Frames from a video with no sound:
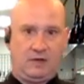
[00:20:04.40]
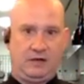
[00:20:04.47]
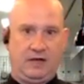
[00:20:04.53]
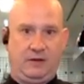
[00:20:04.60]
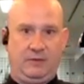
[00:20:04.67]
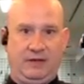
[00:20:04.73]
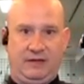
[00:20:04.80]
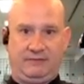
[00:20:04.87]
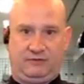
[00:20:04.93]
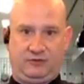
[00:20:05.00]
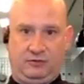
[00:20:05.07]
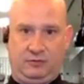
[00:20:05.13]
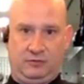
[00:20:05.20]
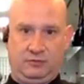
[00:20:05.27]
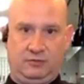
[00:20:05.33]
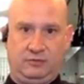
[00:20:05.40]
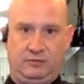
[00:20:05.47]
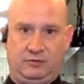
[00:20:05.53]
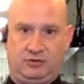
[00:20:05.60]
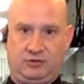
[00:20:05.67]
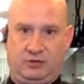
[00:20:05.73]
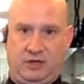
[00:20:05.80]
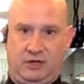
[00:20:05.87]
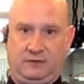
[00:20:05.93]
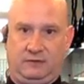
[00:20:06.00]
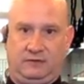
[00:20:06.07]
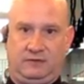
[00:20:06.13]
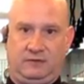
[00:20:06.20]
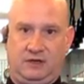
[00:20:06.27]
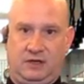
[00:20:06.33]
now we have two, which you can't
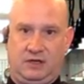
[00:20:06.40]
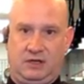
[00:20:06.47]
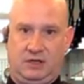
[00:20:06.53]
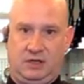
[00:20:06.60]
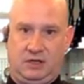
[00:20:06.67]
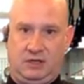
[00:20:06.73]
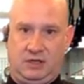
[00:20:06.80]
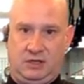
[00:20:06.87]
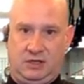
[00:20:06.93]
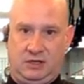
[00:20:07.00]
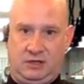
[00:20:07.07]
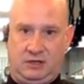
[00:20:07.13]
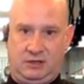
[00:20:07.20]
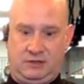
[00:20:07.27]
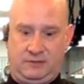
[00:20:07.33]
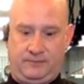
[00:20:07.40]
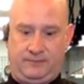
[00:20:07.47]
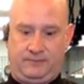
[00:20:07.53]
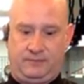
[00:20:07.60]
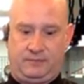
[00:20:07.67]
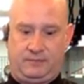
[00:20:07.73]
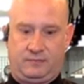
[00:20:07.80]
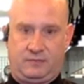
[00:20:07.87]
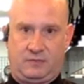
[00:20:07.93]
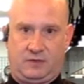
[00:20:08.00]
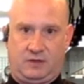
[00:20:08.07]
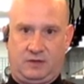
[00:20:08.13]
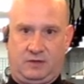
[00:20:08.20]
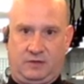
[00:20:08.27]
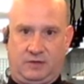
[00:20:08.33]
see.
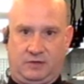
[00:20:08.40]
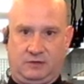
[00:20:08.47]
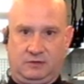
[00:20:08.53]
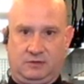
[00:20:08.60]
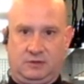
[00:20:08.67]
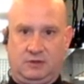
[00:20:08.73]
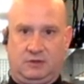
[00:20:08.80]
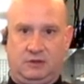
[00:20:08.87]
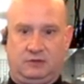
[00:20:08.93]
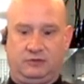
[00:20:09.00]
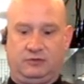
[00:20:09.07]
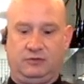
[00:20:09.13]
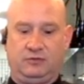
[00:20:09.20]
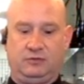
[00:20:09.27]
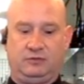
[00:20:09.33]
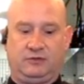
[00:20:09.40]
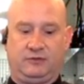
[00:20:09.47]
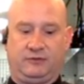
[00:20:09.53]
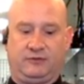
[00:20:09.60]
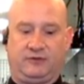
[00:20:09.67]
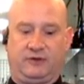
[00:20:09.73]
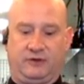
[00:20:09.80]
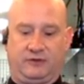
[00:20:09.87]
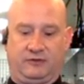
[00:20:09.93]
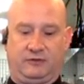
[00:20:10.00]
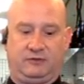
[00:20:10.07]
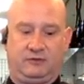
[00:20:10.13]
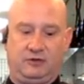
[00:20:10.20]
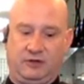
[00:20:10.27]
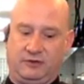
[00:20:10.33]
There we go. Two different
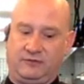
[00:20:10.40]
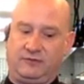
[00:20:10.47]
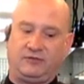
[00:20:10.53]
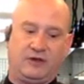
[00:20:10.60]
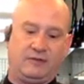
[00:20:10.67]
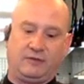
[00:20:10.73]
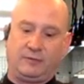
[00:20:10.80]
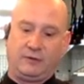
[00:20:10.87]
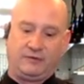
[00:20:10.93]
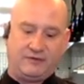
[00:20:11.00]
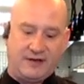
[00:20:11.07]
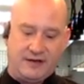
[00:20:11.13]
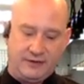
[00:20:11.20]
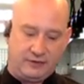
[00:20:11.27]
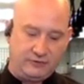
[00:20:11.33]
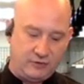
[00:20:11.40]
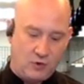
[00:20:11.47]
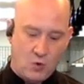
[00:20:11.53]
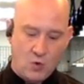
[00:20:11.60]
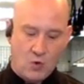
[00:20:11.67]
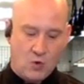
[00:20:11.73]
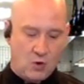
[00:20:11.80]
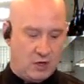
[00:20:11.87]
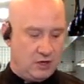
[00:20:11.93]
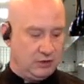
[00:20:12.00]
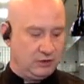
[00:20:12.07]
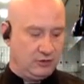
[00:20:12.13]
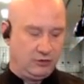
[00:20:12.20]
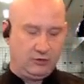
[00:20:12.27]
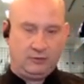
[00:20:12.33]
salsas, two different flavor profiles,
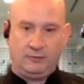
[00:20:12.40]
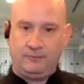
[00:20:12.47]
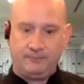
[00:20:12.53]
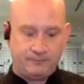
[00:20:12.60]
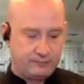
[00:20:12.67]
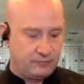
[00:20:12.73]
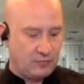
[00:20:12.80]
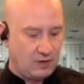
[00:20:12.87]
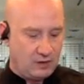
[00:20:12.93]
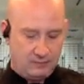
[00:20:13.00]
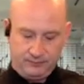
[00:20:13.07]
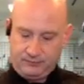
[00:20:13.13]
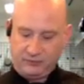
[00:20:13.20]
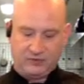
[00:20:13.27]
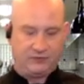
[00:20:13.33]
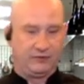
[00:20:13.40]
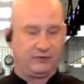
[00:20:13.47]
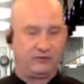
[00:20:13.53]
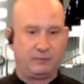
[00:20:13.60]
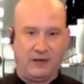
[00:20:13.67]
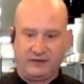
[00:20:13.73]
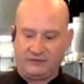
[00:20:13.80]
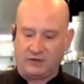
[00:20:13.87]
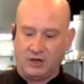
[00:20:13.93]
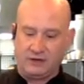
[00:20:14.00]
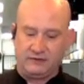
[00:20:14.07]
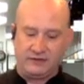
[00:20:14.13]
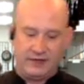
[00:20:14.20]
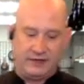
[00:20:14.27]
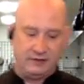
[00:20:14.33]
little different spice
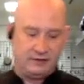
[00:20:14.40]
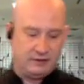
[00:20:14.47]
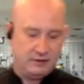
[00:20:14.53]
content,